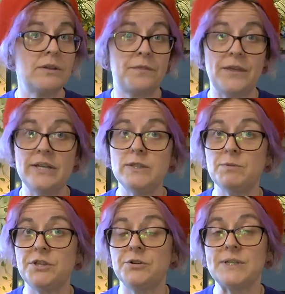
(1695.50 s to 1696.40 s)
things
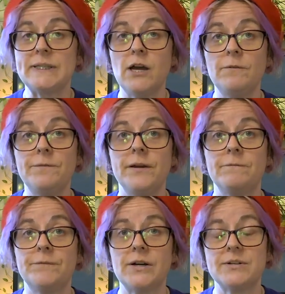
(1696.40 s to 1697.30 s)
with yourself
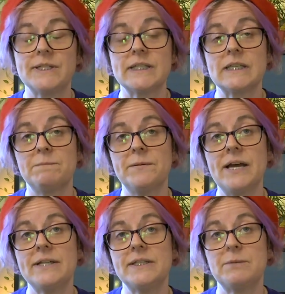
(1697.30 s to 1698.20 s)
first. Some of
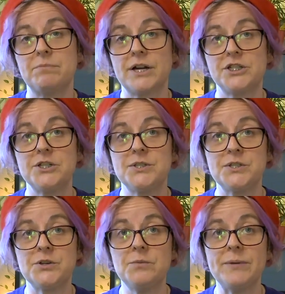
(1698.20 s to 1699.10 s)
that depression
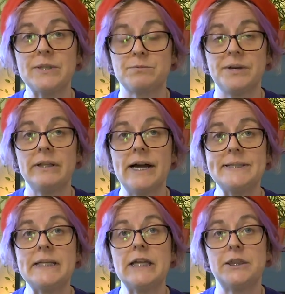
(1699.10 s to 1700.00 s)
soup is
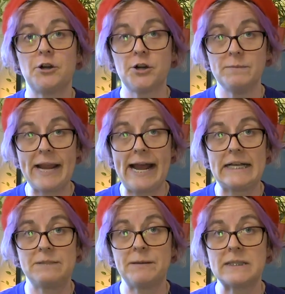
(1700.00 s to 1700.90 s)
realizing that there are going to be
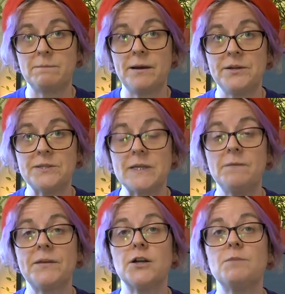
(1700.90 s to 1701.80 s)
aspects about
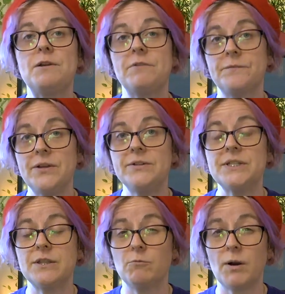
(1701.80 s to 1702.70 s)
yourself that are going to be revealed
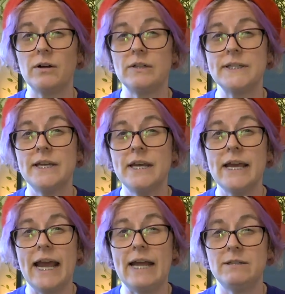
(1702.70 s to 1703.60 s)
to the world.
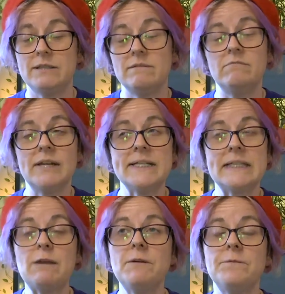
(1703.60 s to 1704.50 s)
And when I
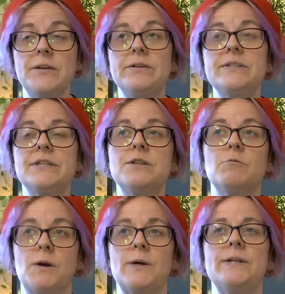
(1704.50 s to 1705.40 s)
say revealed to the
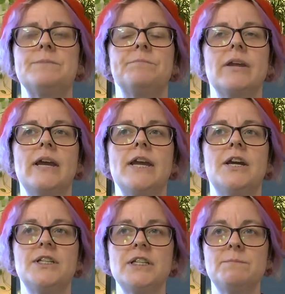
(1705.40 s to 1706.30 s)
world, it
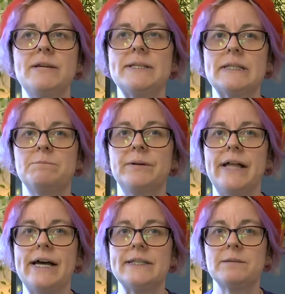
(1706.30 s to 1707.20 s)
could just be as simple
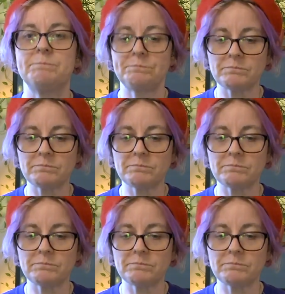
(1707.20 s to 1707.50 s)
as,